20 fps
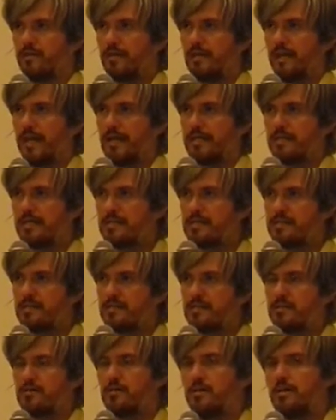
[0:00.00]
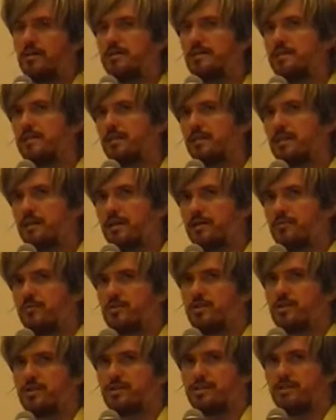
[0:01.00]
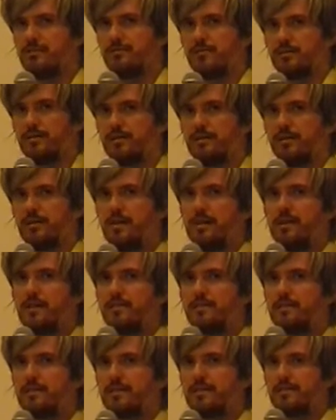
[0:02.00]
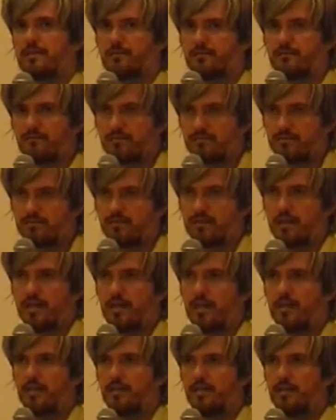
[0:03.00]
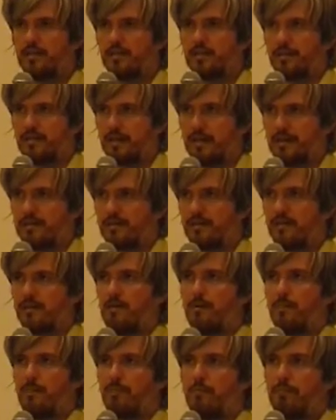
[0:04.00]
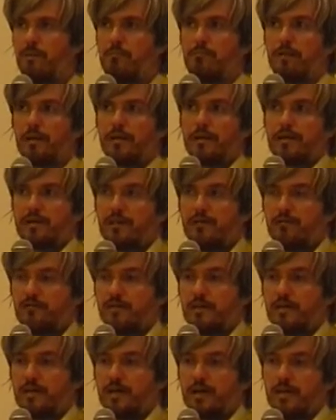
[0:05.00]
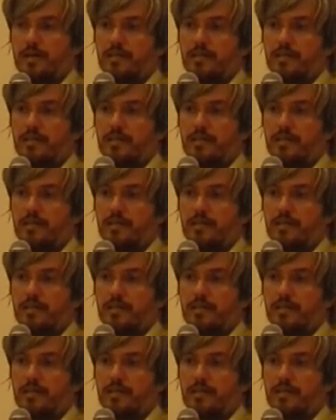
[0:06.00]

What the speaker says: And this is the only thing which is different, that indeed in Natha, people are given an